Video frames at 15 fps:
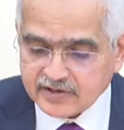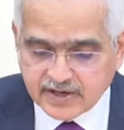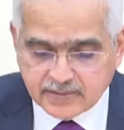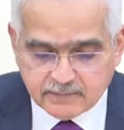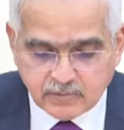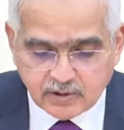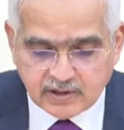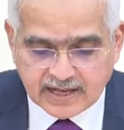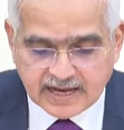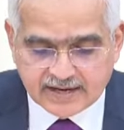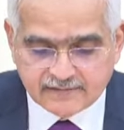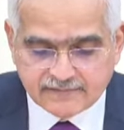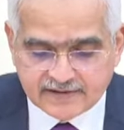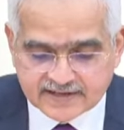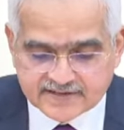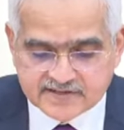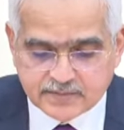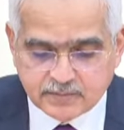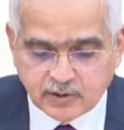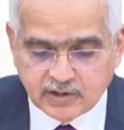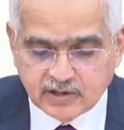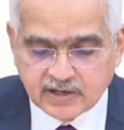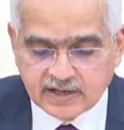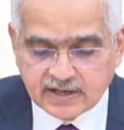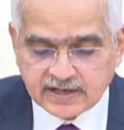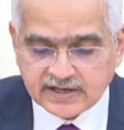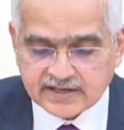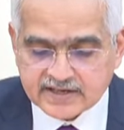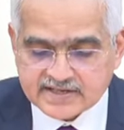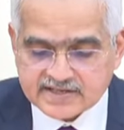nimble and flexible
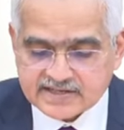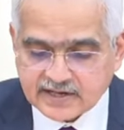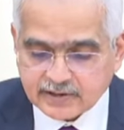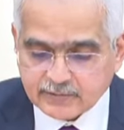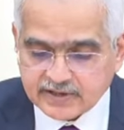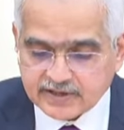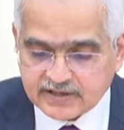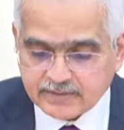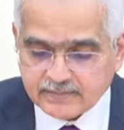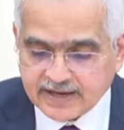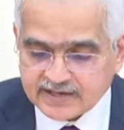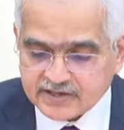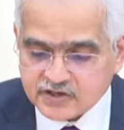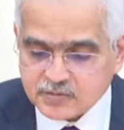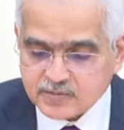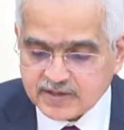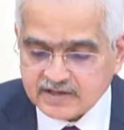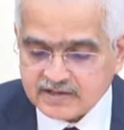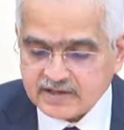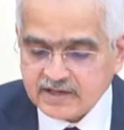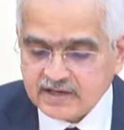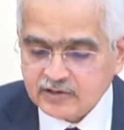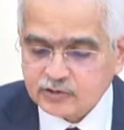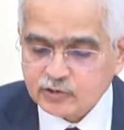in its liquidity management